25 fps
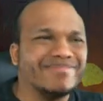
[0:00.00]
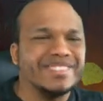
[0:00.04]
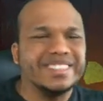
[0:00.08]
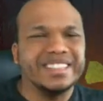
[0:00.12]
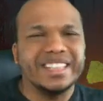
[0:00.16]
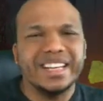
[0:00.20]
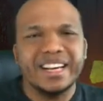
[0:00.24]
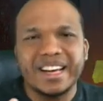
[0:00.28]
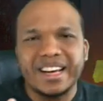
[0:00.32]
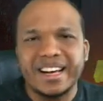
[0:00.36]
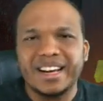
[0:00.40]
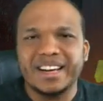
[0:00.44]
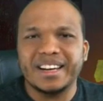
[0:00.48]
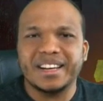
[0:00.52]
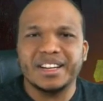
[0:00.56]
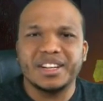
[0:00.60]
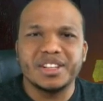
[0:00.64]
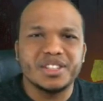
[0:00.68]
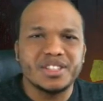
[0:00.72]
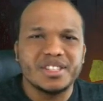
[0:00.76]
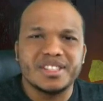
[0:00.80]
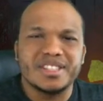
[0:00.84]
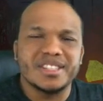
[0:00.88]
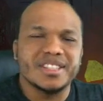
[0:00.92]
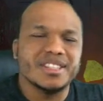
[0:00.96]
yeah,
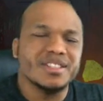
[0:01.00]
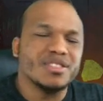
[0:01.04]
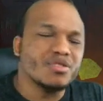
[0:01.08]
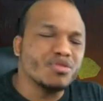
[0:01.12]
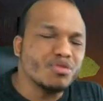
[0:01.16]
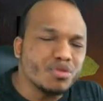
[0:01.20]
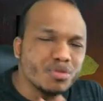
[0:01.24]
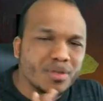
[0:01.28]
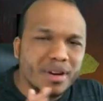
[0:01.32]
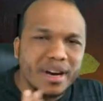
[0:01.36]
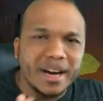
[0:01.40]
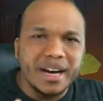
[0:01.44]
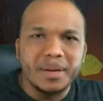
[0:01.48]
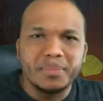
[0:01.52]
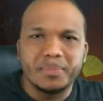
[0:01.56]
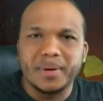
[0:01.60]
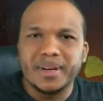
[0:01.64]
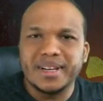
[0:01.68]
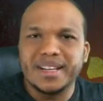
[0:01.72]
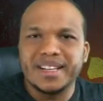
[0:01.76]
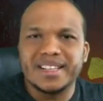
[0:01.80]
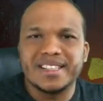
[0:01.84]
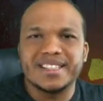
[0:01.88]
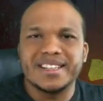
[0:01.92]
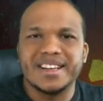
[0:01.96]
it's great,
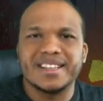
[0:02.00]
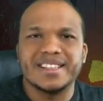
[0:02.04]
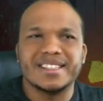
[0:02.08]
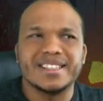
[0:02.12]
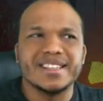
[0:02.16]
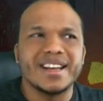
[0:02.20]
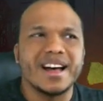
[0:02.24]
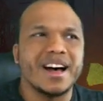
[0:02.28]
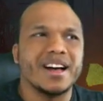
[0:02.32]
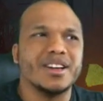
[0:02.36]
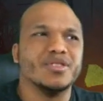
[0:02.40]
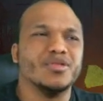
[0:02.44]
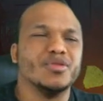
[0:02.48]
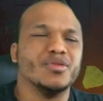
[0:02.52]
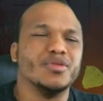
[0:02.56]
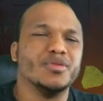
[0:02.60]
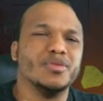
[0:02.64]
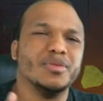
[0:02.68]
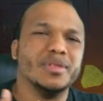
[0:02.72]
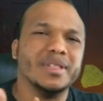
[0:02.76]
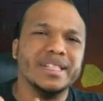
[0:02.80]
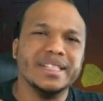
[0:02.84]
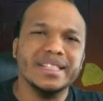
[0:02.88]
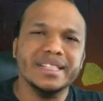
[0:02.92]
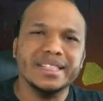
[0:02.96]
but it's not
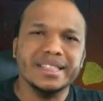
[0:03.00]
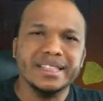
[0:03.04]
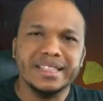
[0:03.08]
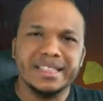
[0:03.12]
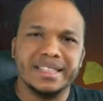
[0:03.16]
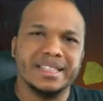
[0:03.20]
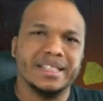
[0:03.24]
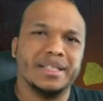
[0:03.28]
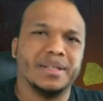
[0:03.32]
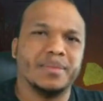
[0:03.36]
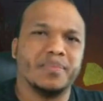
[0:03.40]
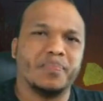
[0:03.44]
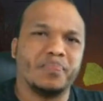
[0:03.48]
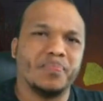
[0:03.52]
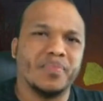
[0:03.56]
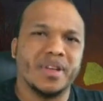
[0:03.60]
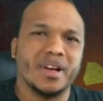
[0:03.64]
really